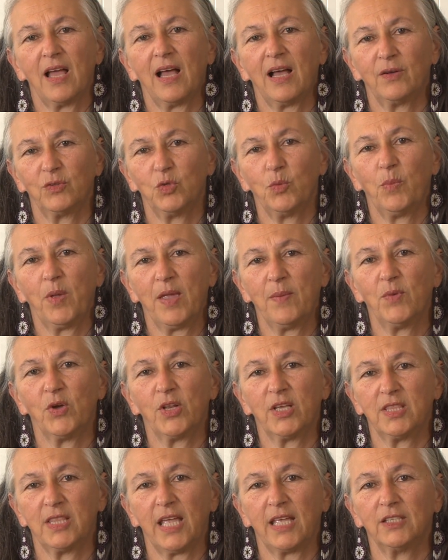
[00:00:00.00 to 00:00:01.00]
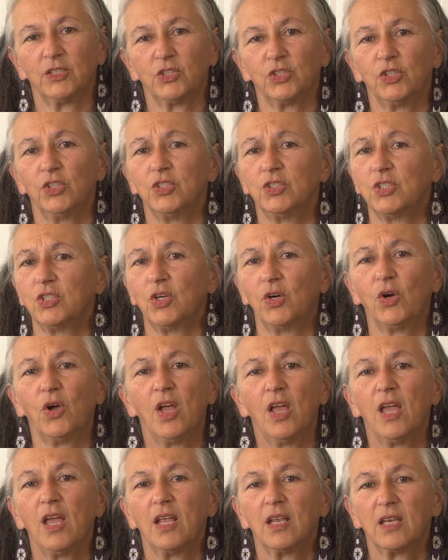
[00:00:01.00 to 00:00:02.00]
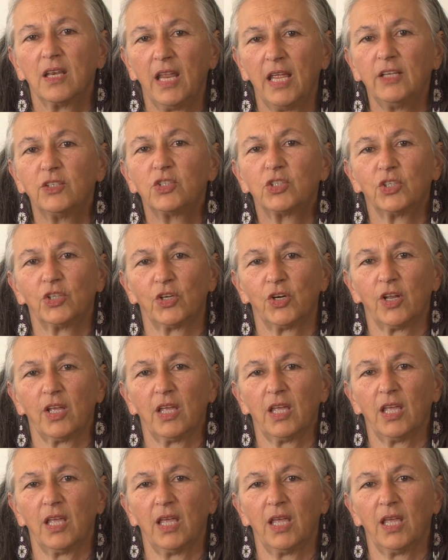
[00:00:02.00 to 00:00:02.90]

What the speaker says: how to pay more attention. And so nature,